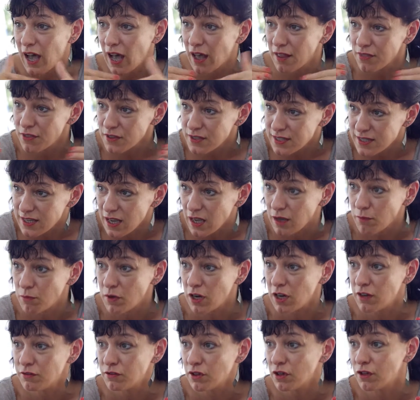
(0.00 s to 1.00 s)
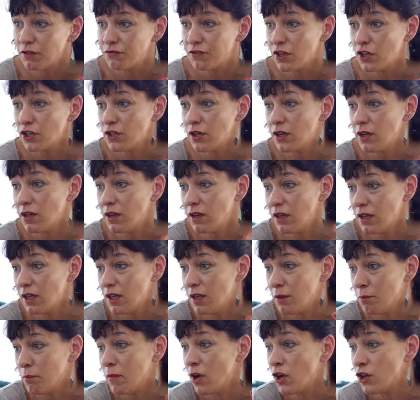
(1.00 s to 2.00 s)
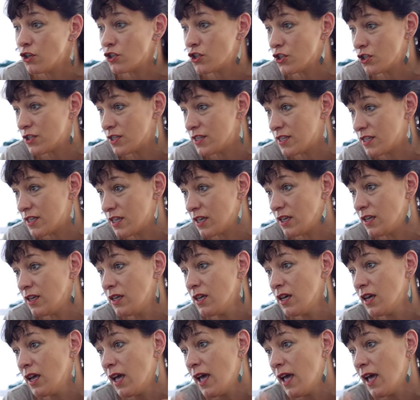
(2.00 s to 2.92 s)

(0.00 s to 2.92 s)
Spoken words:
at the same level of emergency,